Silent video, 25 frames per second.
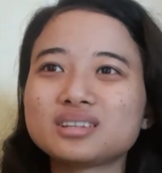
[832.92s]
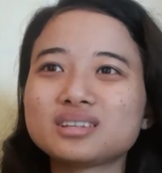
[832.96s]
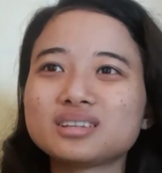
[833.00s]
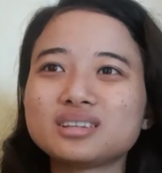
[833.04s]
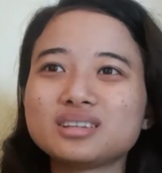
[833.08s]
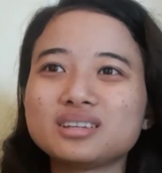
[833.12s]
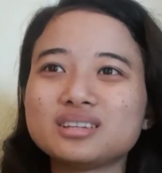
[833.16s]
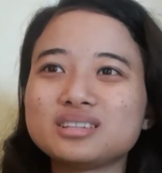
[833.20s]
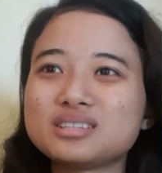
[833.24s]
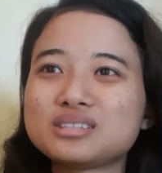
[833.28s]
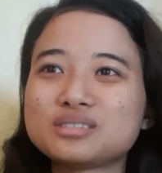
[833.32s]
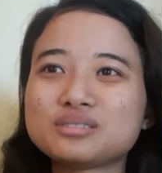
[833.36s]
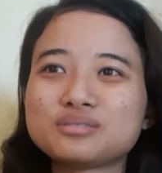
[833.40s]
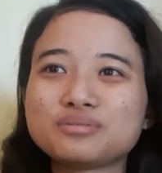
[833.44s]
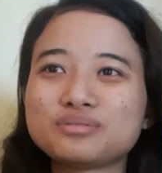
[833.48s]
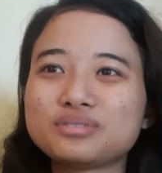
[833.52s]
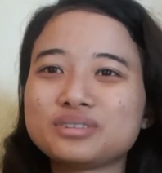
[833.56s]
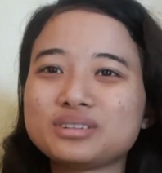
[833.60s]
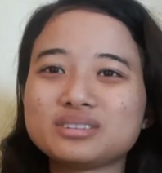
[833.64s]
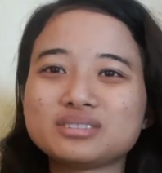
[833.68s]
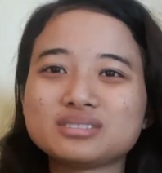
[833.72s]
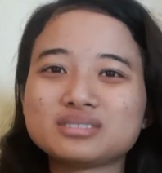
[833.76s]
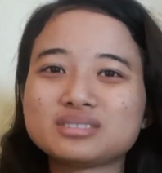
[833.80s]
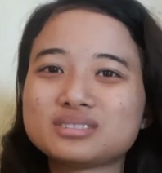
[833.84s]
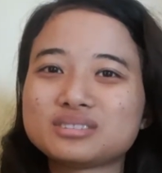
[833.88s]
it just
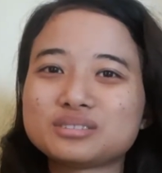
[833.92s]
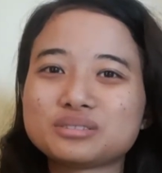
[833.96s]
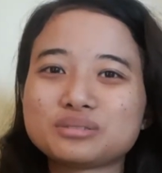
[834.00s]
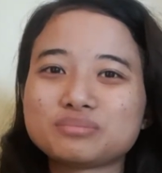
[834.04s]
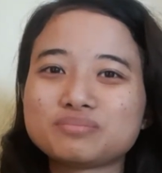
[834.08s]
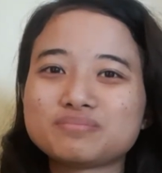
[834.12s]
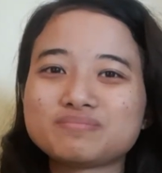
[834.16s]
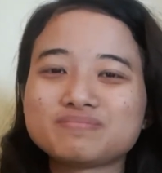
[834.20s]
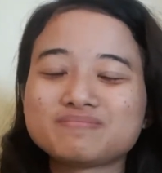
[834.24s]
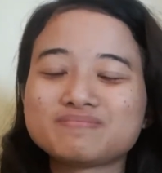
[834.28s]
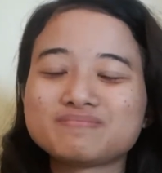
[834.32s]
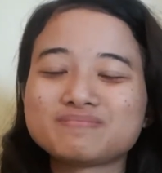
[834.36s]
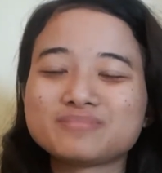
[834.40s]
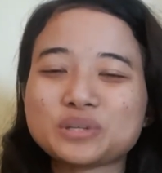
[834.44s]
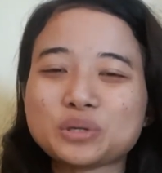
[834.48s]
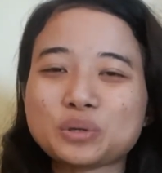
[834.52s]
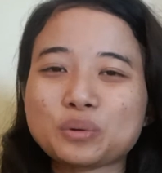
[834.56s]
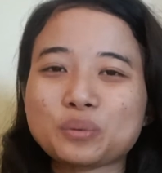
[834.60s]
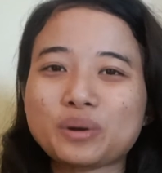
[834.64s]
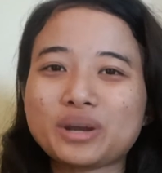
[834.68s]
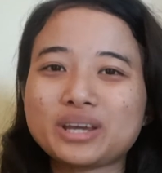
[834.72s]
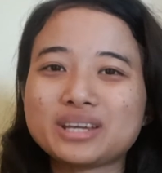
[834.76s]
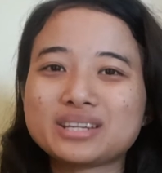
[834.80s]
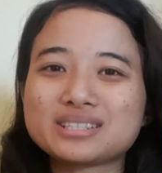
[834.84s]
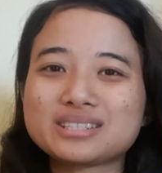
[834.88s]
feels
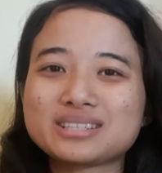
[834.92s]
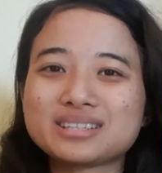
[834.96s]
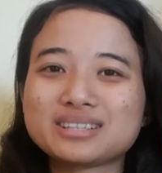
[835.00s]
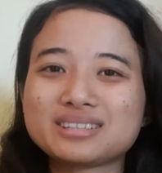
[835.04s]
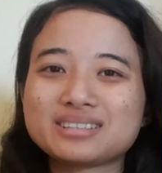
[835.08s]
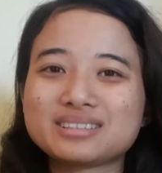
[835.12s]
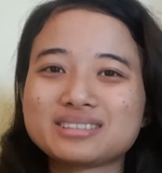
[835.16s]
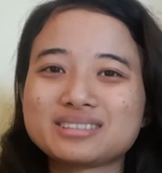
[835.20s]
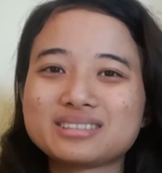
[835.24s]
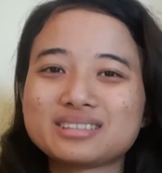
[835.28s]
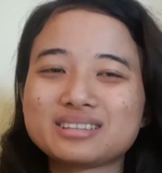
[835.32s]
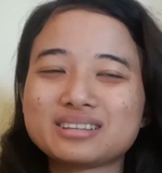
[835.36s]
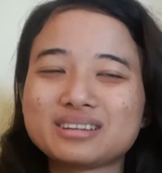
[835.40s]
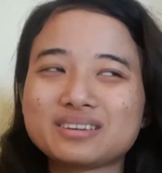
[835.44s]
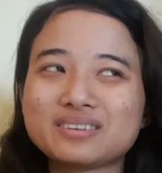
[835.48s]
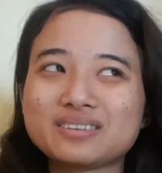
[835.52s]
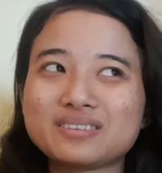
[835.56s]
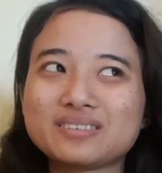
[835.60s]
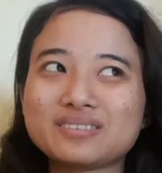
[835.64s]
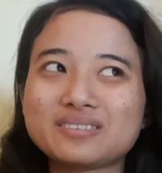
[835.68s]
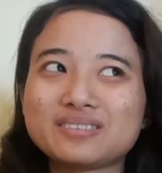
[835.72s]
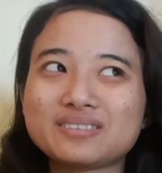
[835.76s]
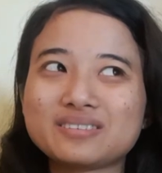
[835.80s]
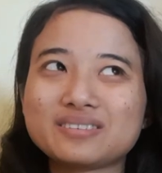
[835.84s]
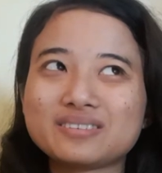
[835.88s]
great. So
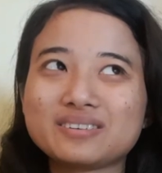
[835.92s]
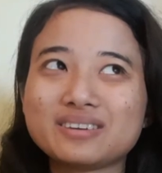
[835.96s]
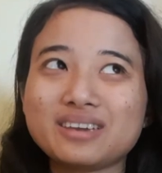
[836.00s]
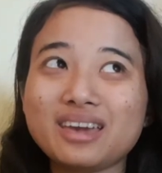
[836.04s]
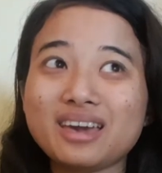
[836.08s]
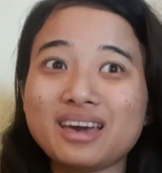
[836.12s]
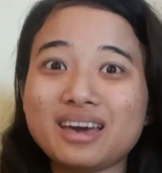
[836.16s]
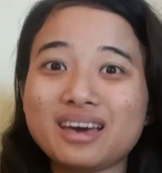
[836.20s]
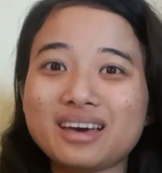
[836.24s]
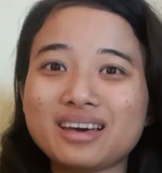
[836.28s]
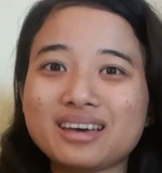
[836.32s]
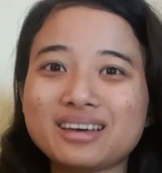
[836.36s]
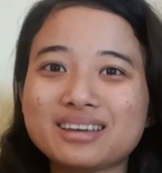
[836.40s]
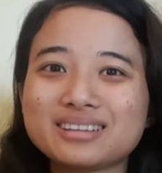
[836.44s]
yeah.